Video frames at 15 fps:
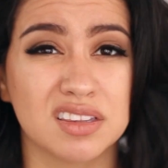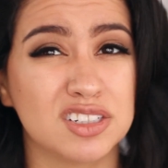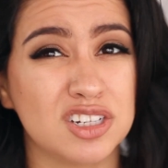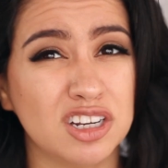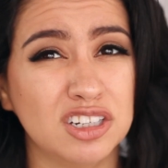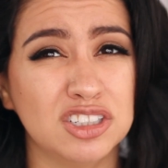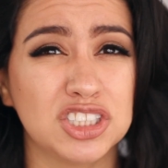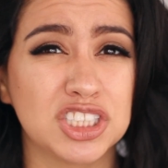The
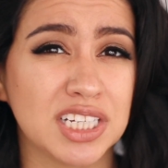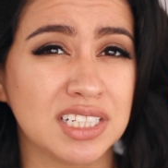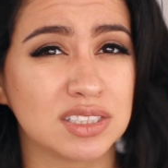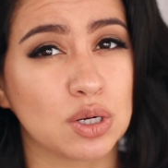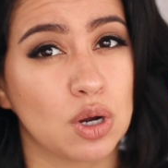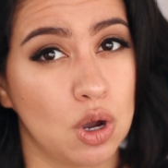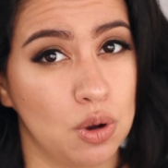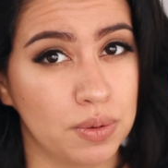darker shades
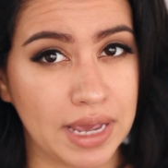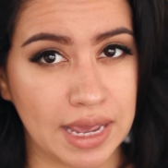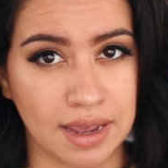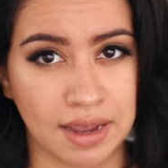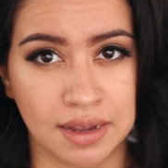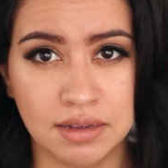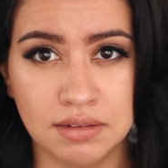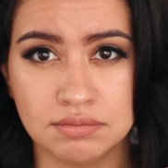are
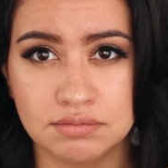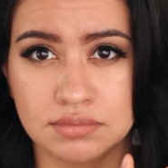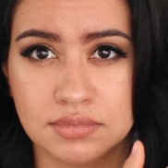okay,